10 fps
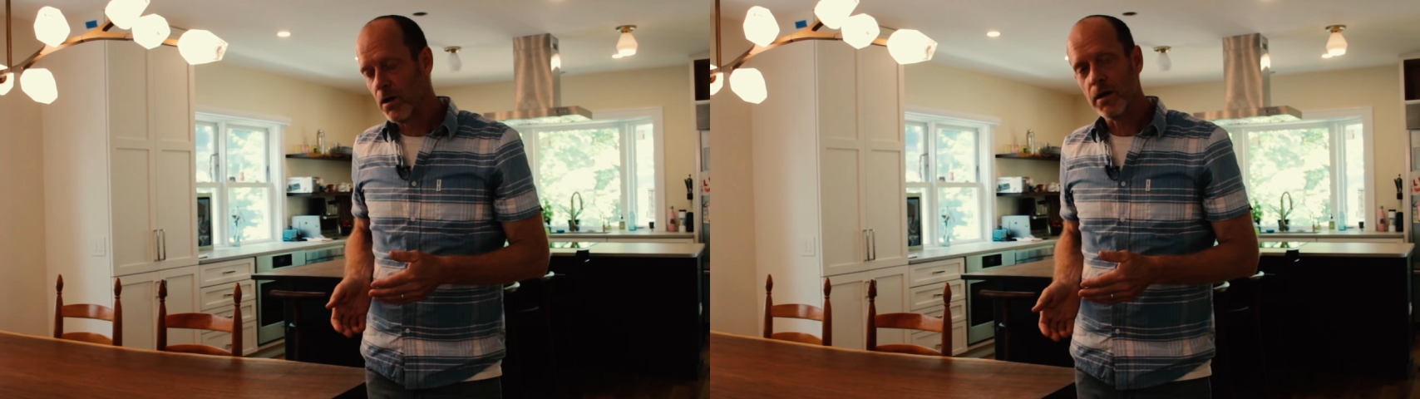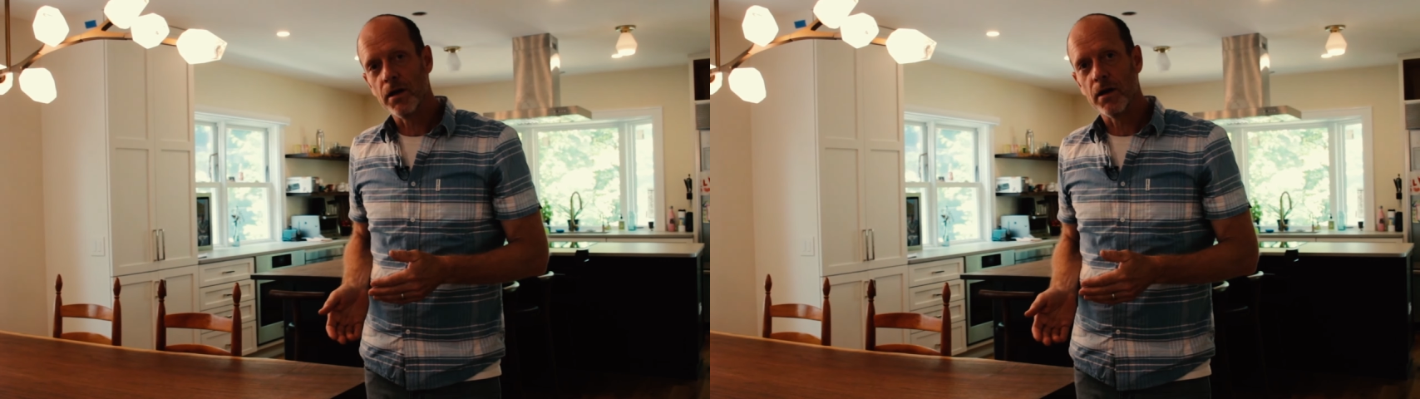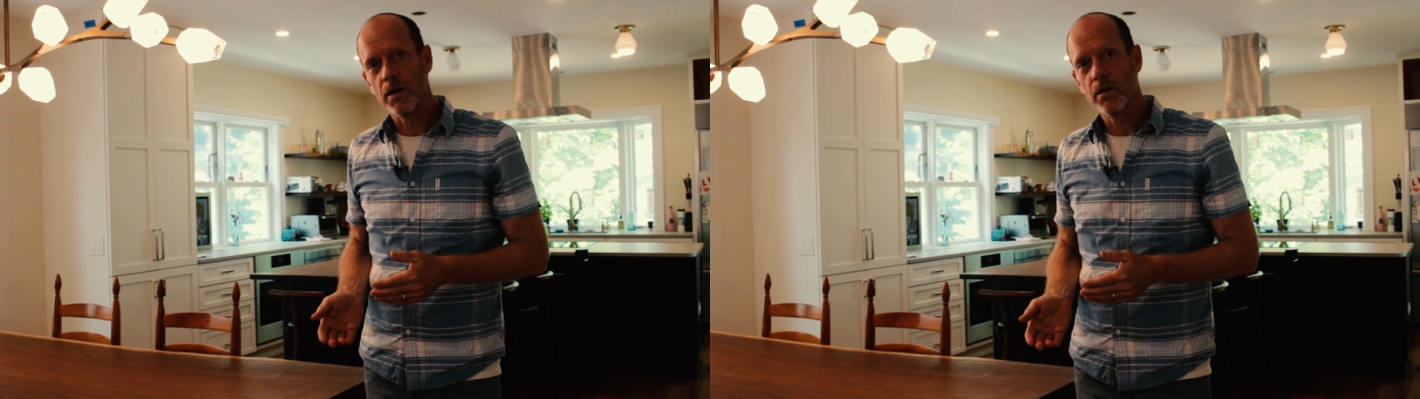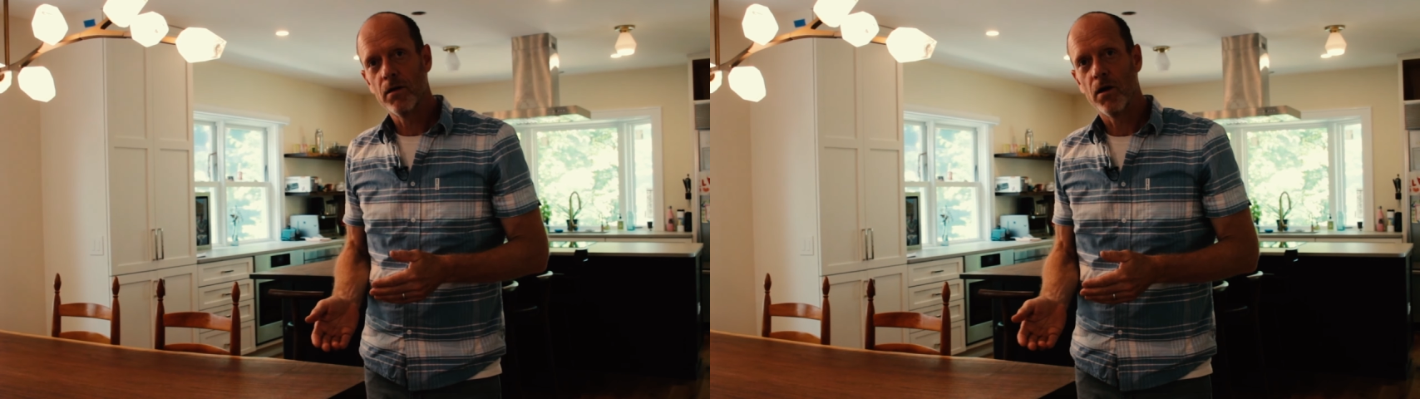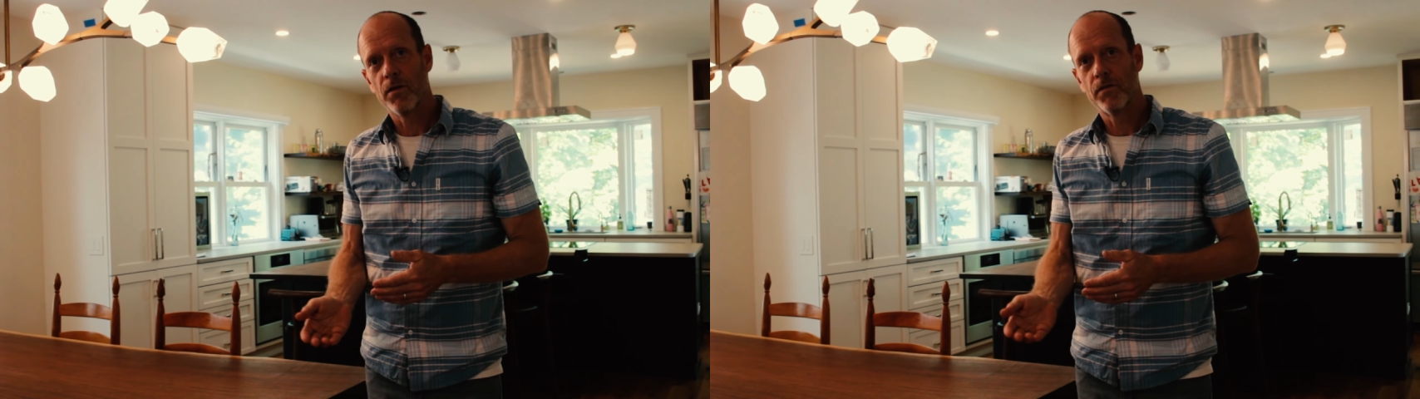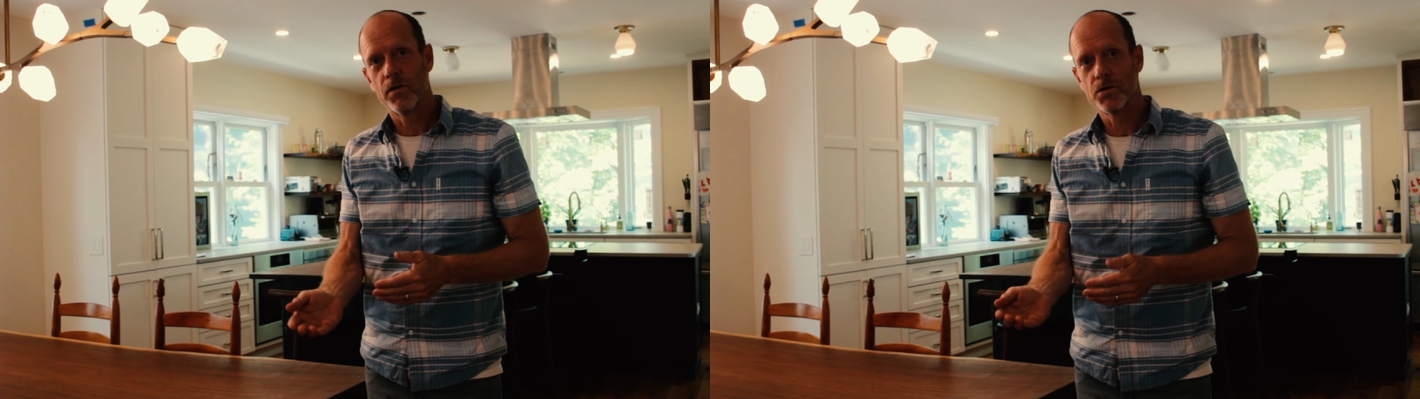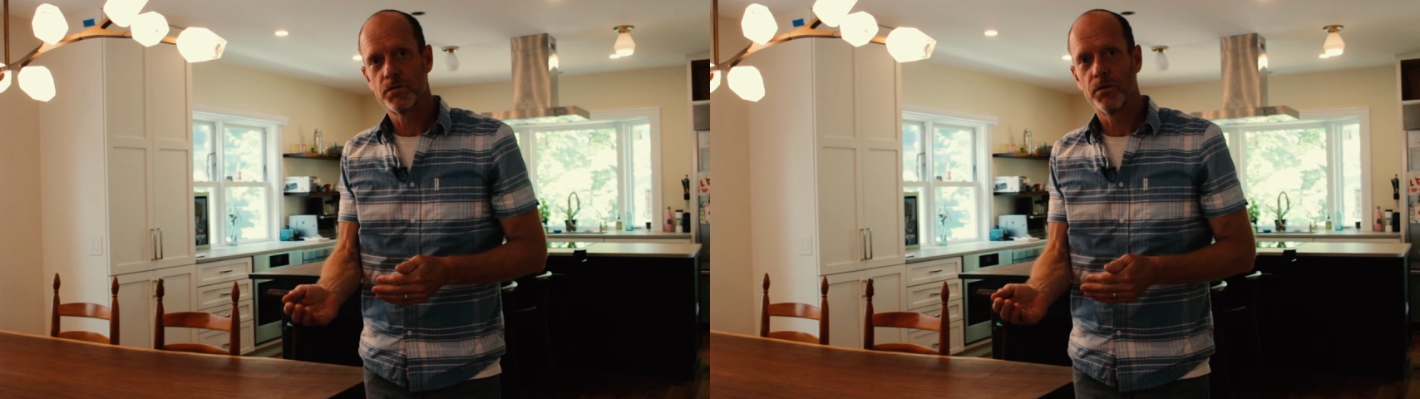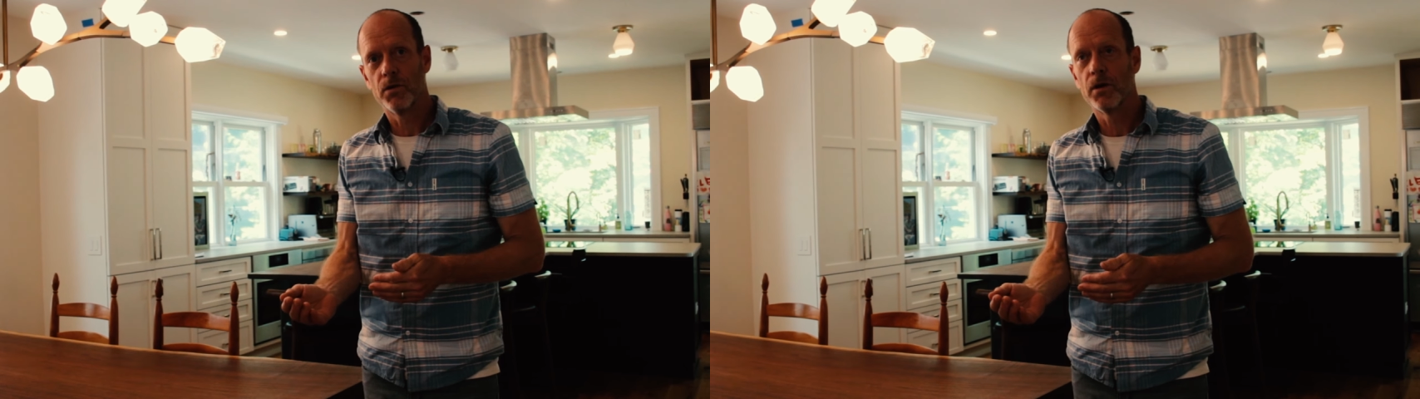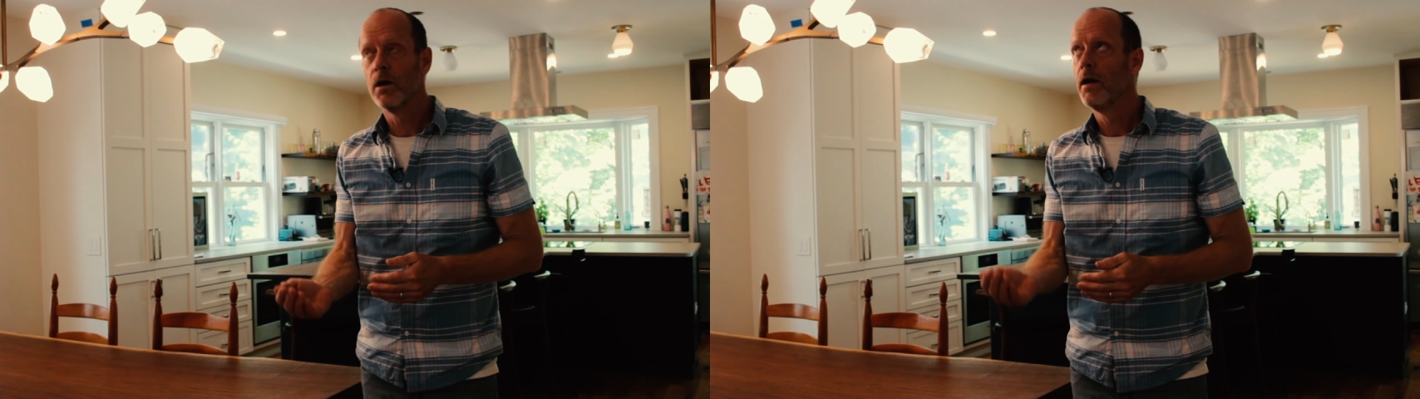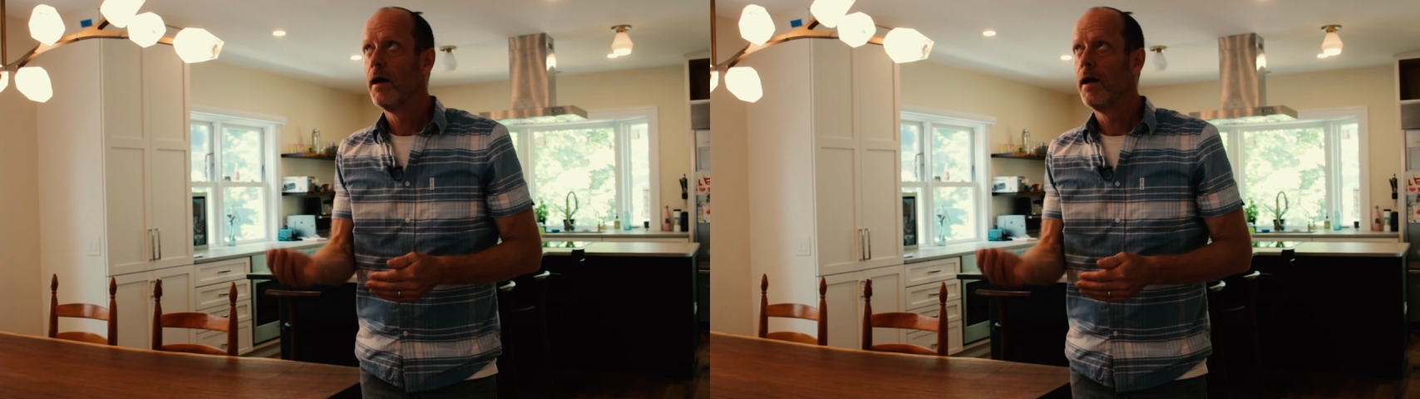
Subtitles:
in on the first floor,